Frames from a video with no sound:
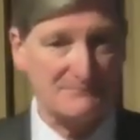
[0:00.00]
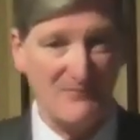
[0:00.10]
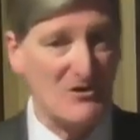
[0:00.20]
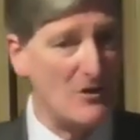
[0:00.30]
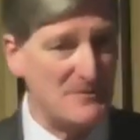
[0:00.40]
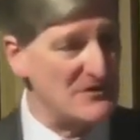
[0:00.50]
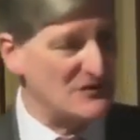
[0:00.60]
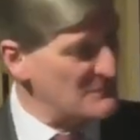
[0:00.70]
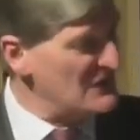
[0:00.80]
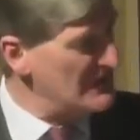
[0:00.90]
Nobody's
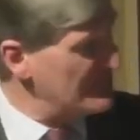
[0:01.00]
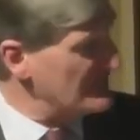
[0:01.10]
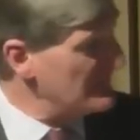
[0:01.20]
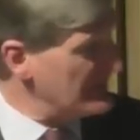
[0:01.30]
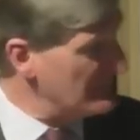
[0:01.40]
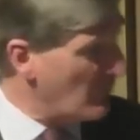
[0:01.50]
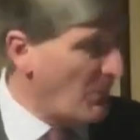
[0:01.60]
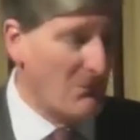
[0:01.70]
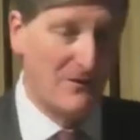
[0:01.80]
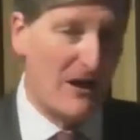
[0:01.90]
observing them anymore.
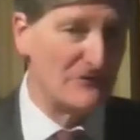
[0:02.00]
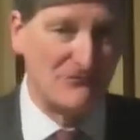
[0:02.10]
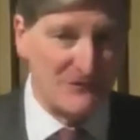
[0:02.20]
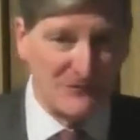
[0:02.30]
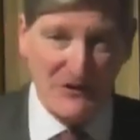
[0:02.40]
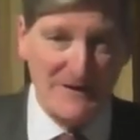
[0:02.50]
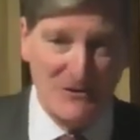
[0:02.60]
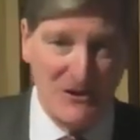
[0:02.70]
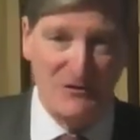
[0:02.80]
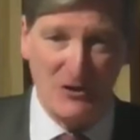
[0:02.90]
110
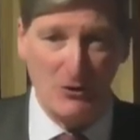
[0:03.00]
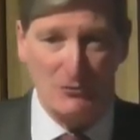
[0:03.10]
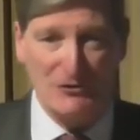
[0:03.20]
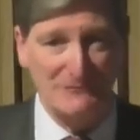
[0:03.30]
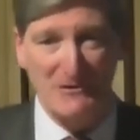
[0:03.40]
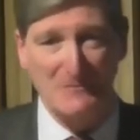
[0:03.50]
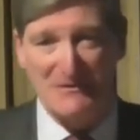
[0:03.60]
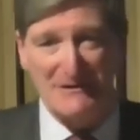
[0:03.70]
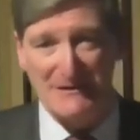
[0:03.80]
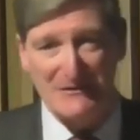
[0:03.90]
years old, and
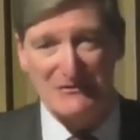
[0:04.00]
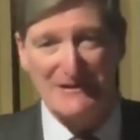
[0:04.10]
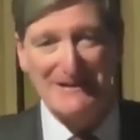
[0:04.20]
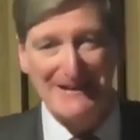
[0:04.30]
nobody is.